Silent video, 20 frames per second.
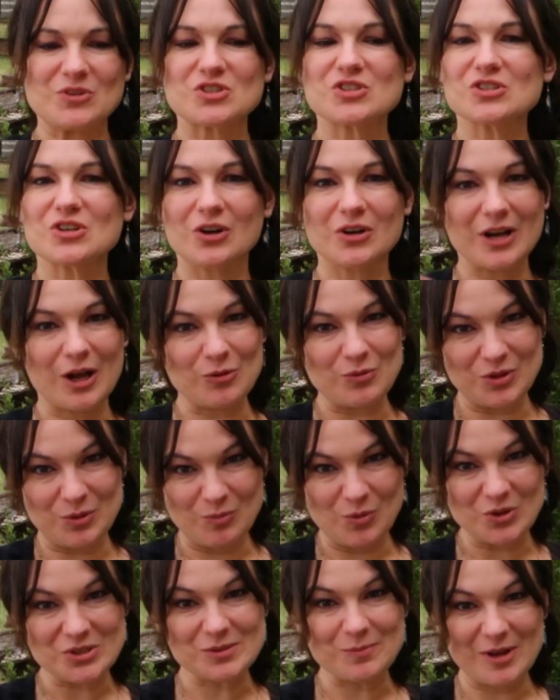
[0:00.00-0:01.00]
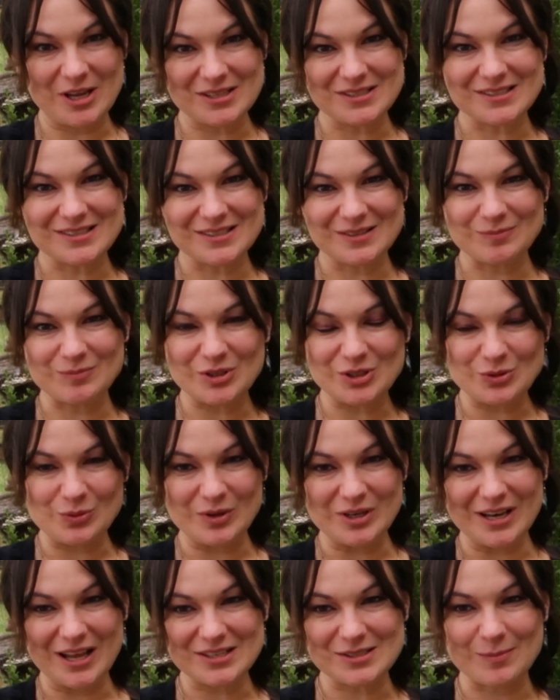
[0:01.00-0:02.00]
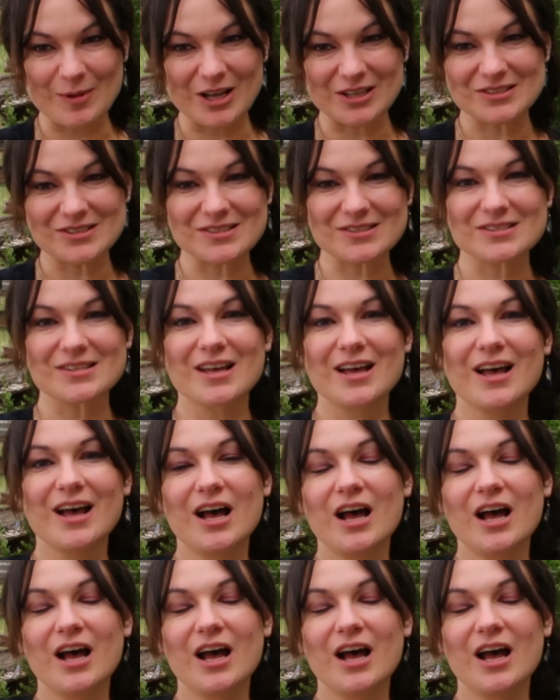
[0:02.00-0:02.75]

start out with more space between nest boxes.